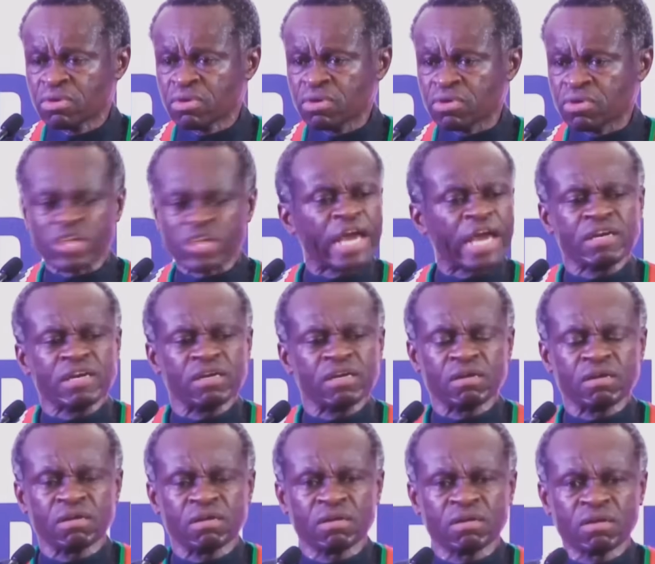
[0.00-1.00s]

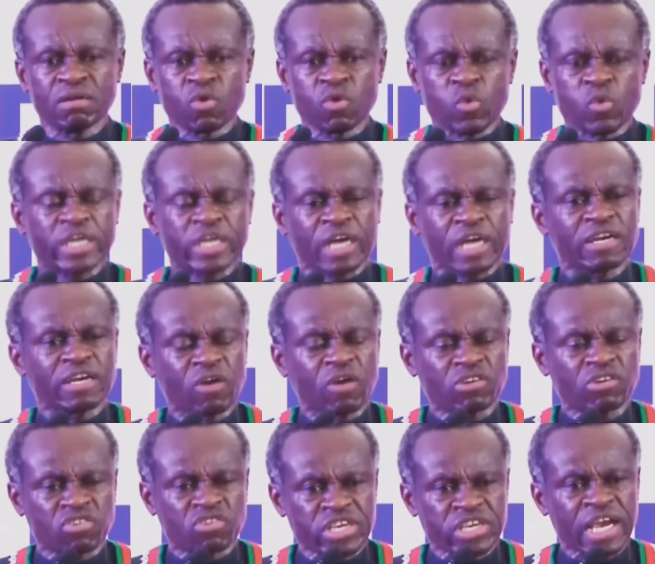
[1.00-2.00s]
then we
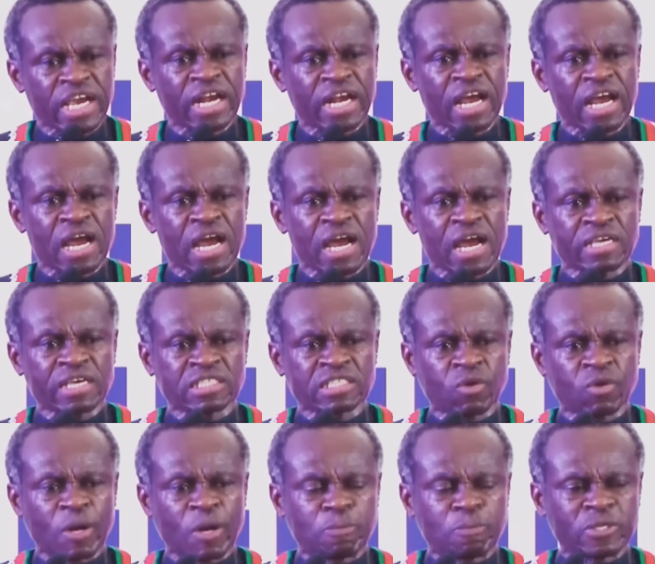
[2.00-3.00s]
cannot realize
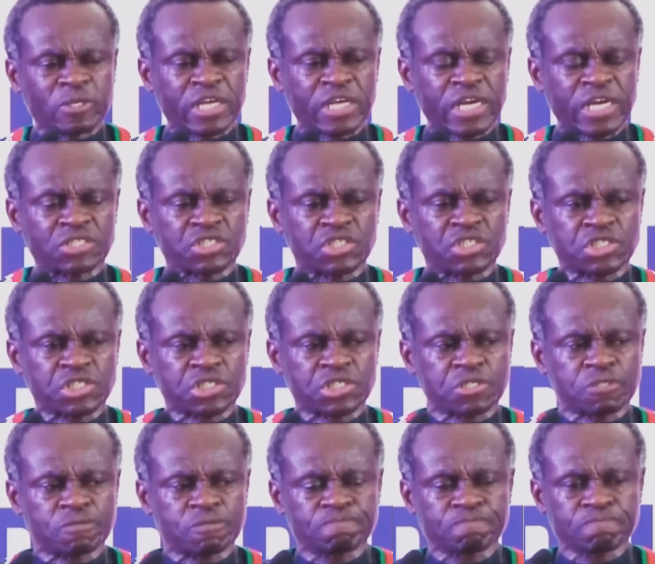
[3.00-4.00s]
our
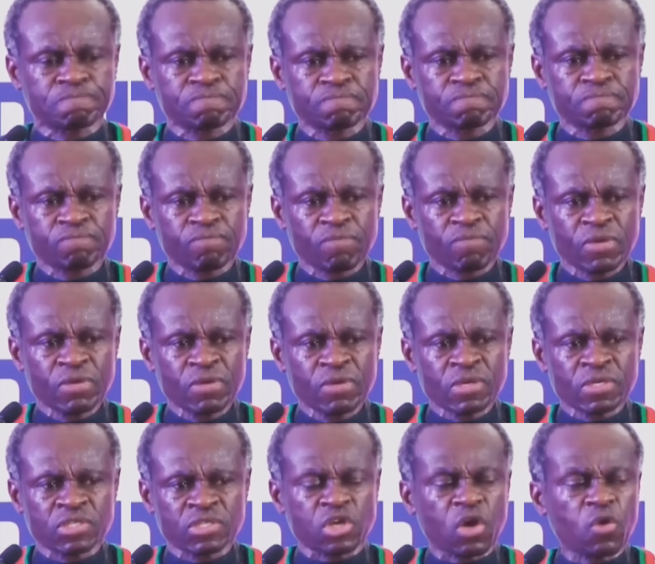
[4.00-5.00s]
potential.
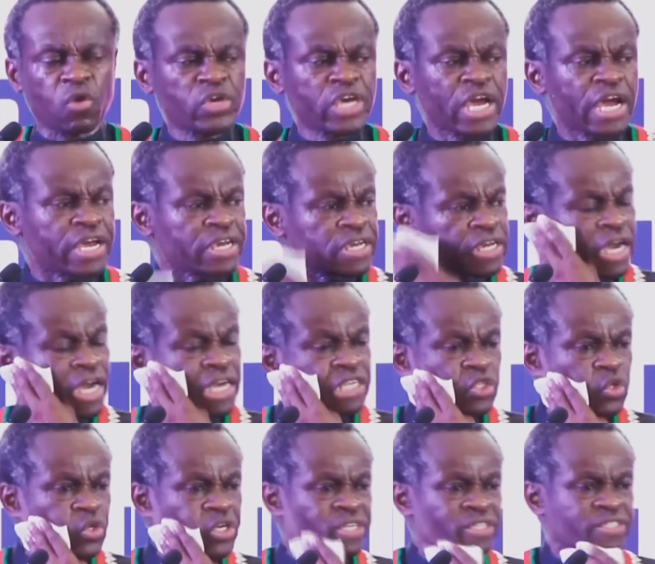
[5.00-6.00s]
So we are here
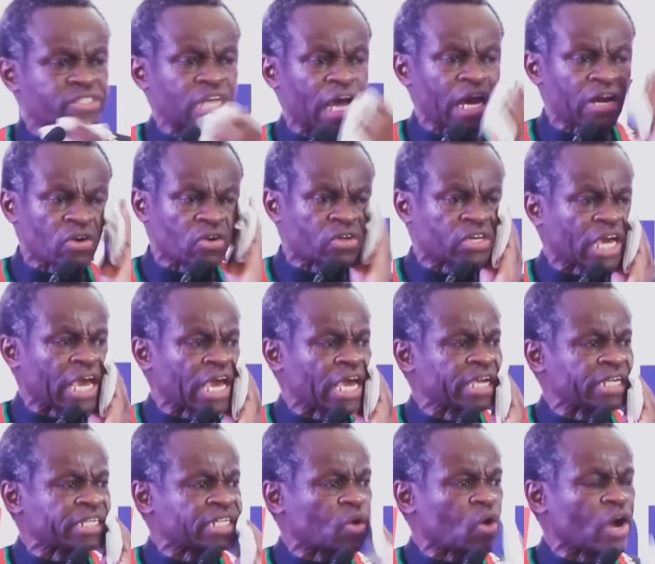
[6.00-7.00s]
to
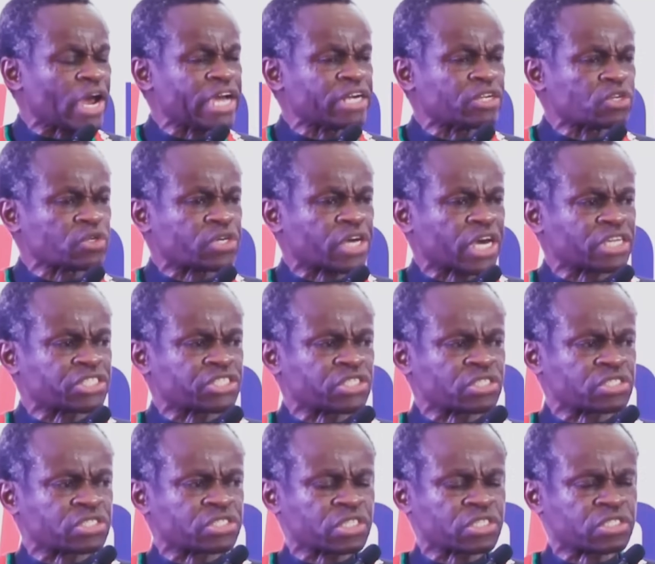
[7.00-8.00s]
interrogate our
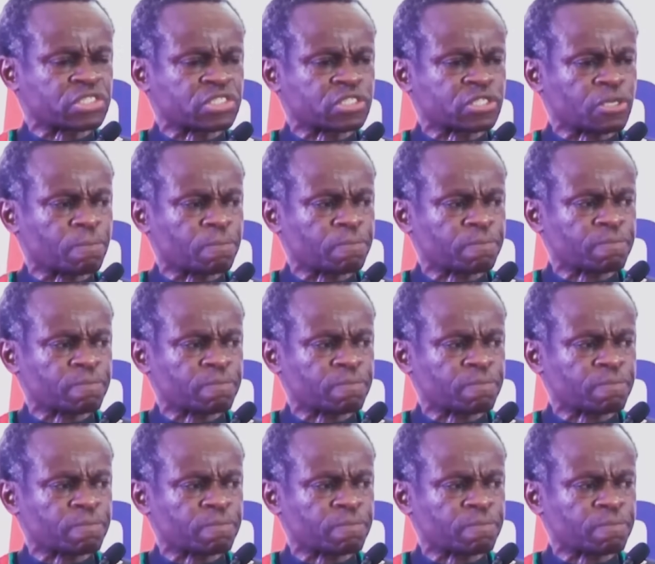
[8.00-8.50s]
education system.